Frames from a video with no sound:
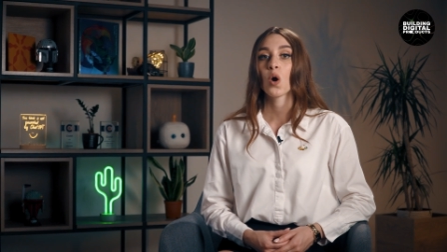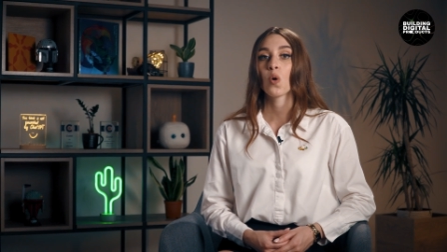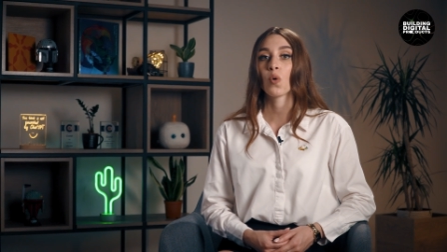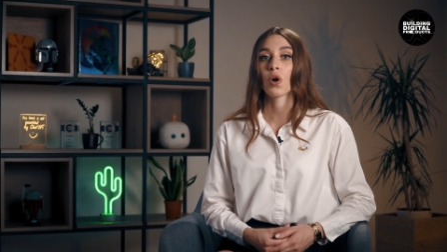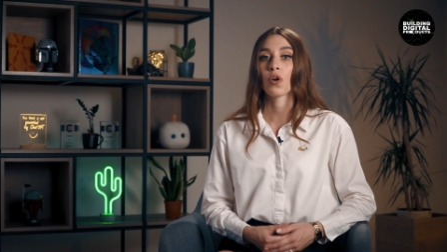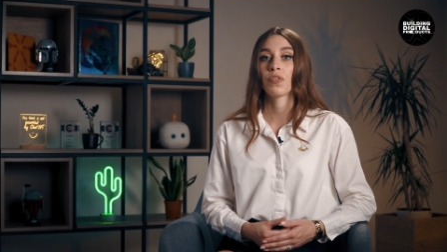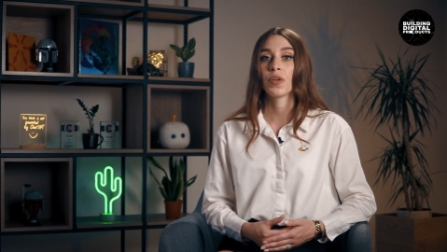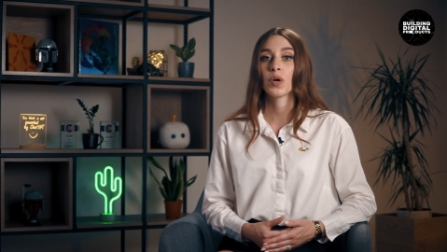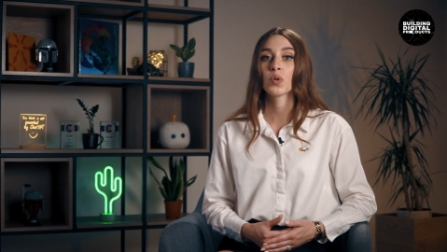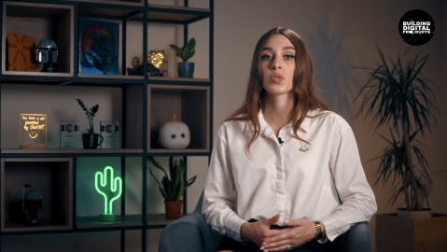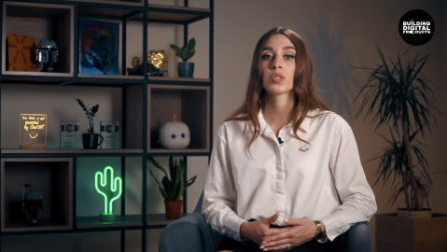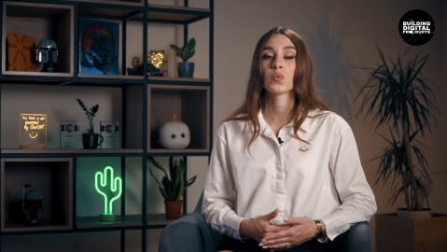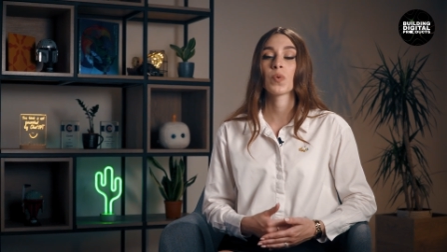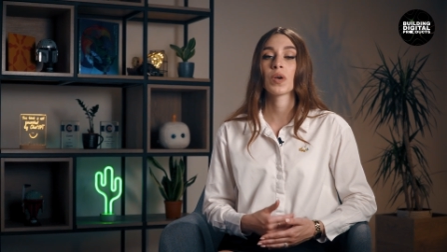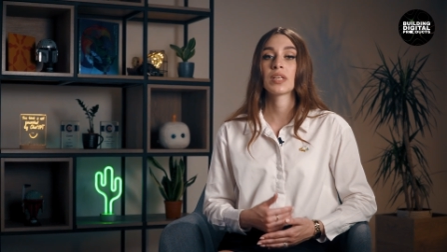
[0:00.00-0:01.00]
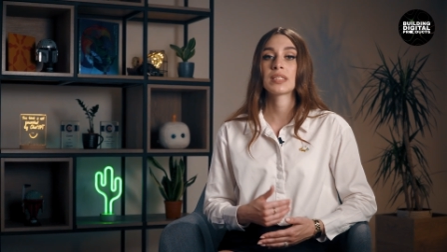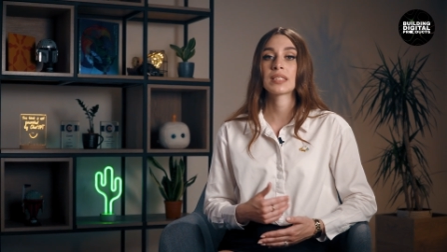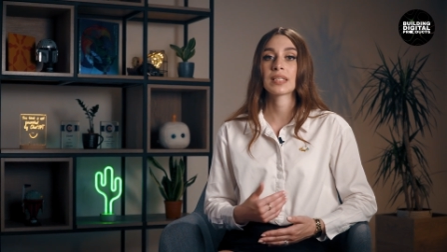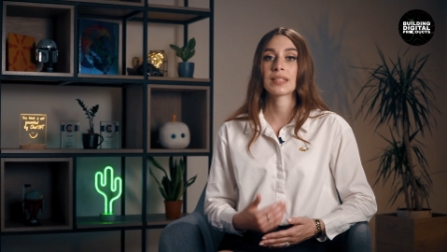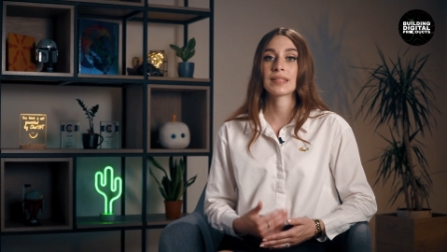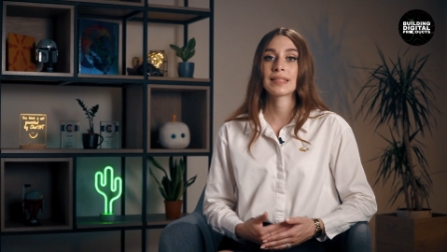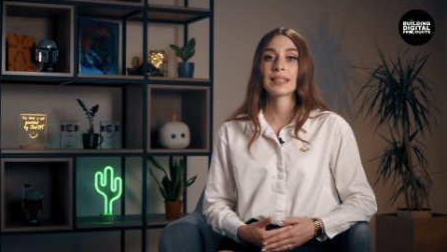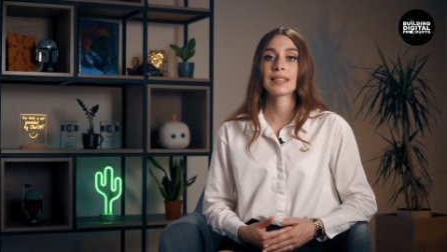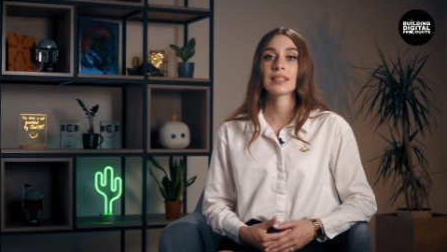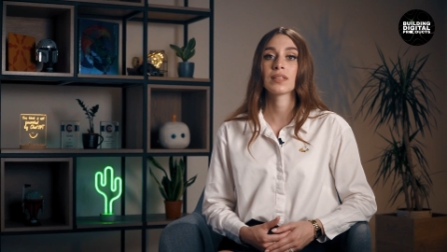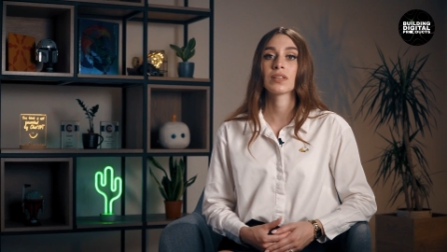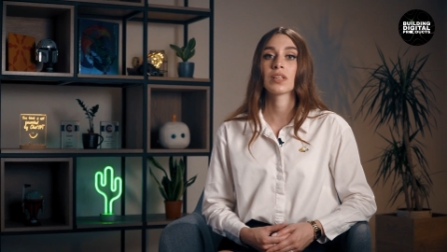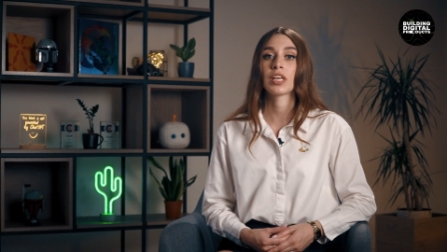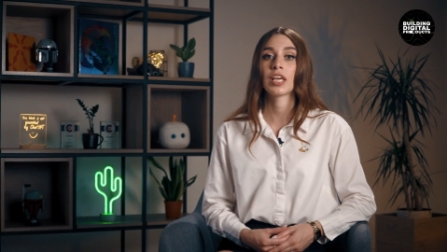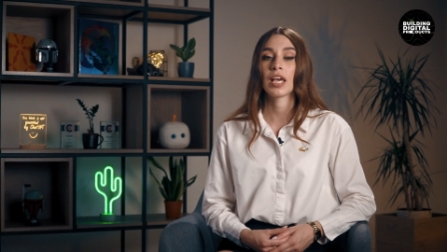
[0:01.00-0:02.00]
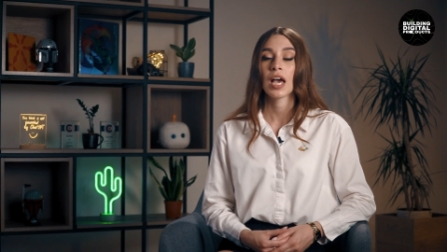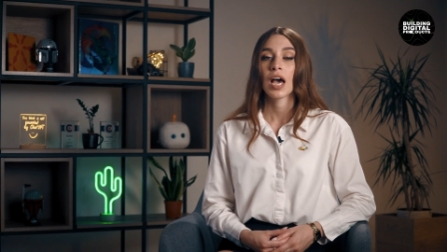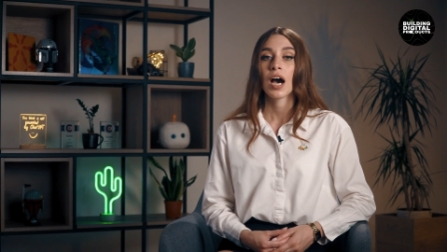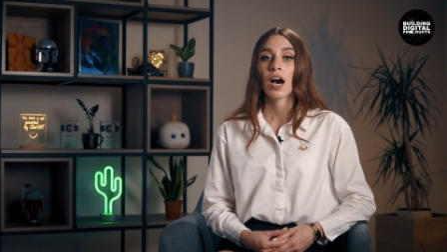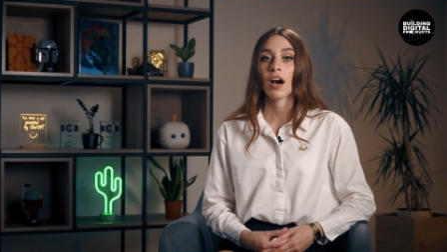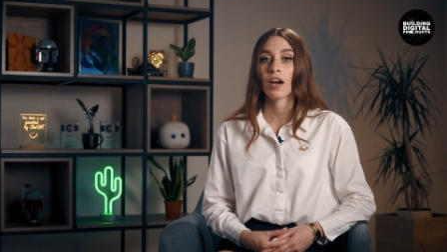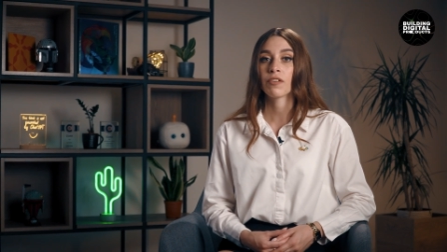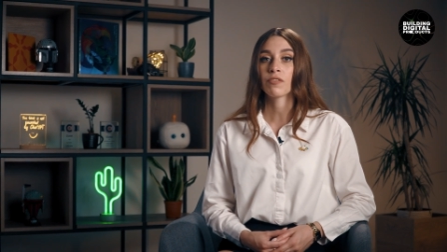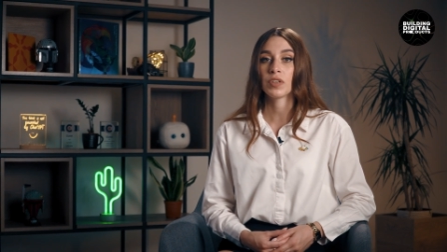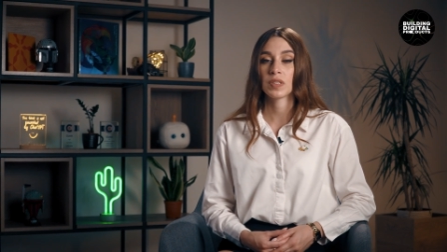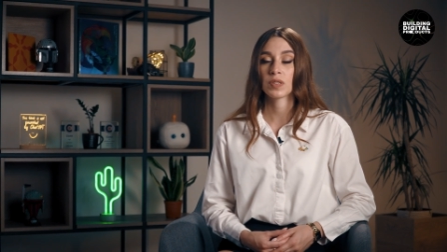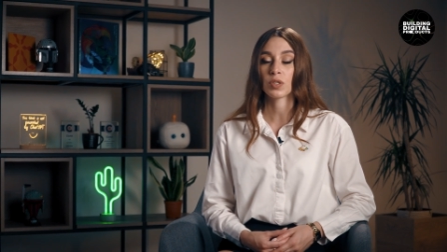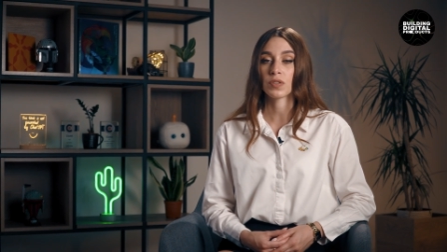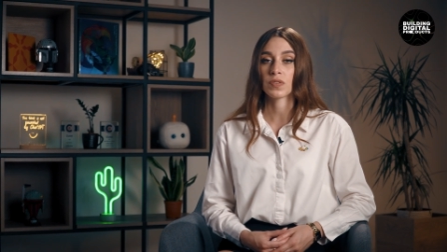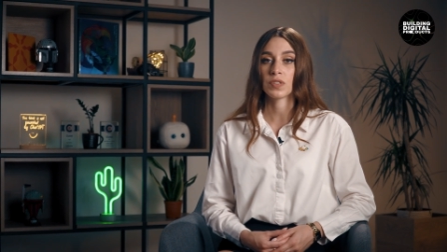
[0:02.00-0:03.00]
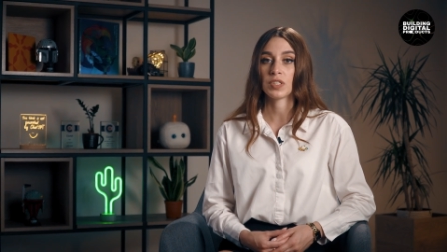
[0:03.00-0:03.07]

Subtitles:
or those with consistently high resource